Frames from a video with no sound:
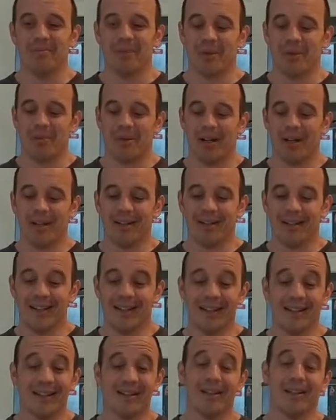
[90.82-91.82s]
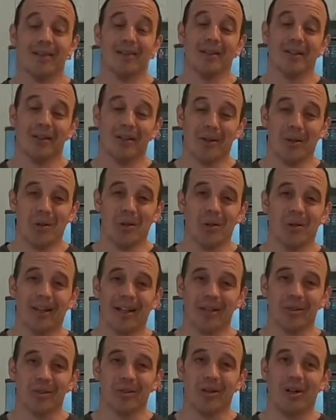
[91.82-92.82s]
but definitely low in
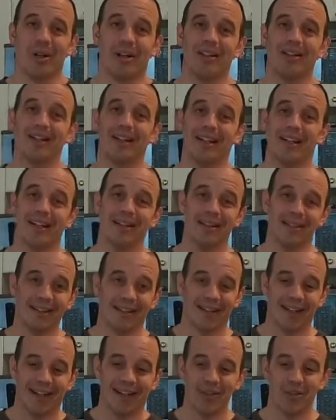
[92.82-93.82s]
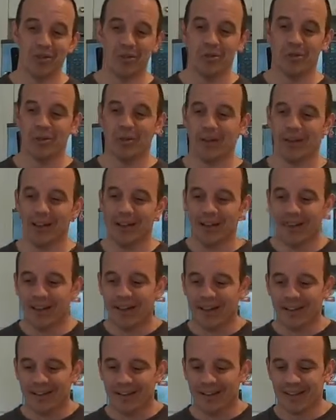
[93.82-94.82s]
cholesterol, and as you
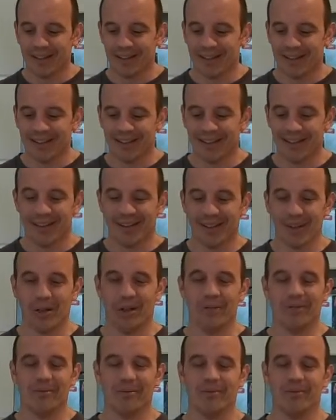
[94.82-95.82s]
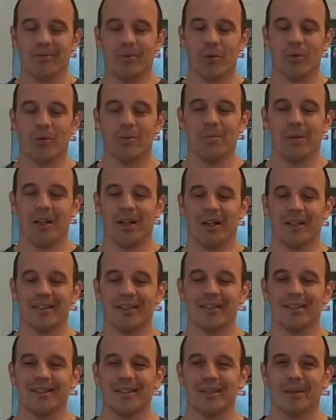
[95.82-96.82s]
are 40
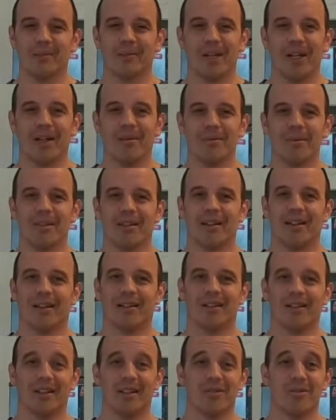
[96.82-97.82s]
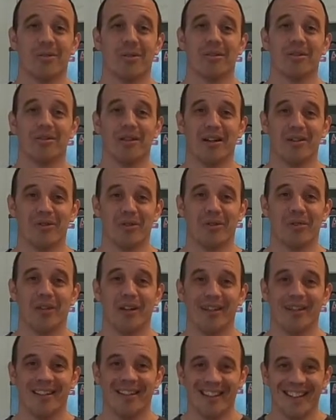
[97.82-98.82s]
plus, sometimes cholesterol is not your
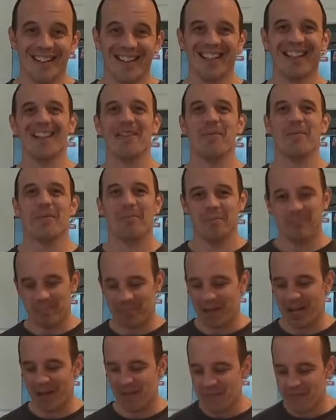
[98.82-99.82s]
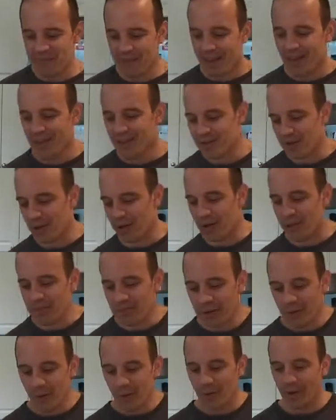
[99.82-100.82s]
friend. But,
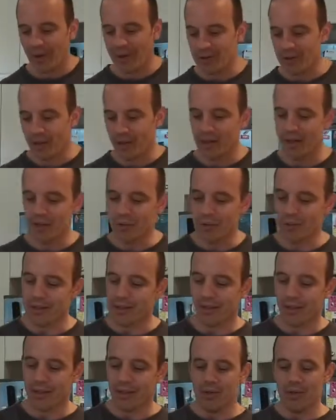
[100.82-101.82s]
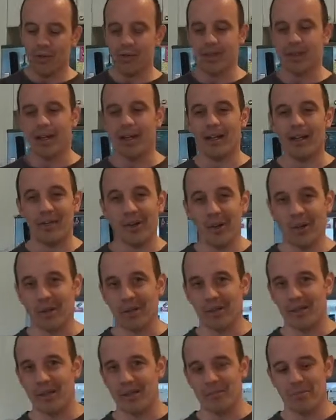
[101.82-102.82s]
so what I try to do is I use the
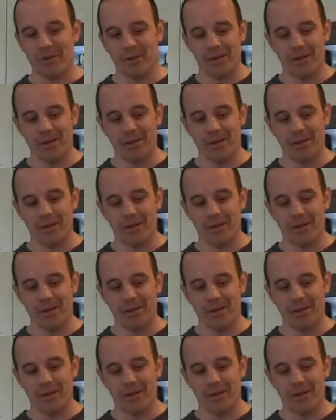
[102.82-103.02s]
Kirkland